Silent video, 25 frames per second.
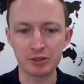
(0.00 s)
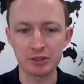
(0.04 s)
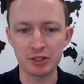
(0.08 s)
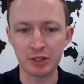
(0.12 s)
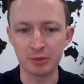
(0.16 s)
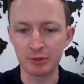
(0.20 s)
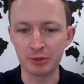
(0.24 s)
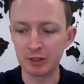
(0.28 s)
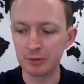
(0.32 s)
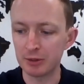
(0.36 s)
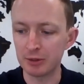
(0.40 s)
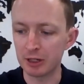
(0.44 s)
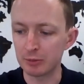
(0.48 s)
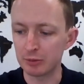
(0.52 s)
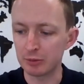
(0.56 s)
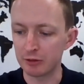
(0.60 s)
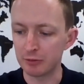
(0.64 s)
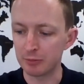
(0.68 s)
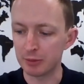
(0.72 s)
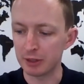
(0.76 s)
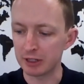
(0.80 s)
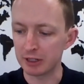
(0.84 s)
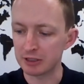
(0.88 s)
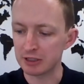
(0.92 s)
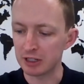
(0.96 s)
so many people
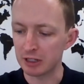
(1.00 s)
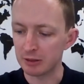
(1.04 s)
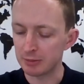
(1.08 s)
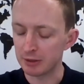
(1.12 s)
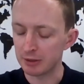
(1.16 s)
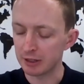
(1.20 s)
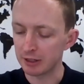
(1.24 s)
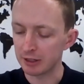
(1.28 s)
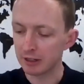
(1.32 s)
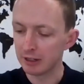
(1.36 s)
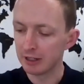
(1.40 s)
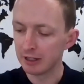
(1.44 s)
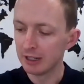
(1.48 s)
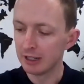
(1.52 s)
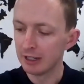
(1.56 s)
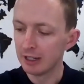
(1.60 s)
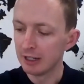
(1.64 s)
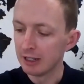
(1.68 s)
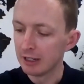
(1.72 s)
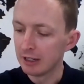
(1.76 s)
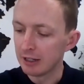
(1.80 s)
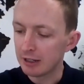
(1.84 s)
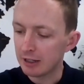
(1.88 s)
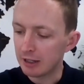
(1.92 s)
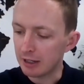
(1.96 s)
picked up
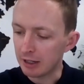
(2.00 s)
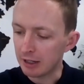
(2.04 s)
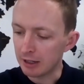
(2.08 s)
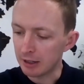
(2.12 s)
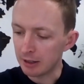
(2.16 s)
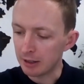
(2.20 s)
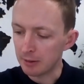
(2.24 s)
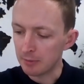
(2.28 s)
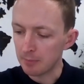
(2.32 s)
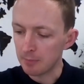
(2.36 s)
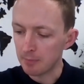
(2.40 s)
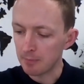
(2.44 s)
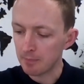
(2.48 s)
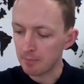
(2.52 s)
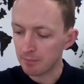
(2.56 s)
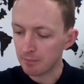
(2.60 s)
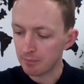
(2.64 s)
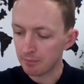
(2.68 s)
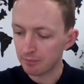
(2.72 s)
on.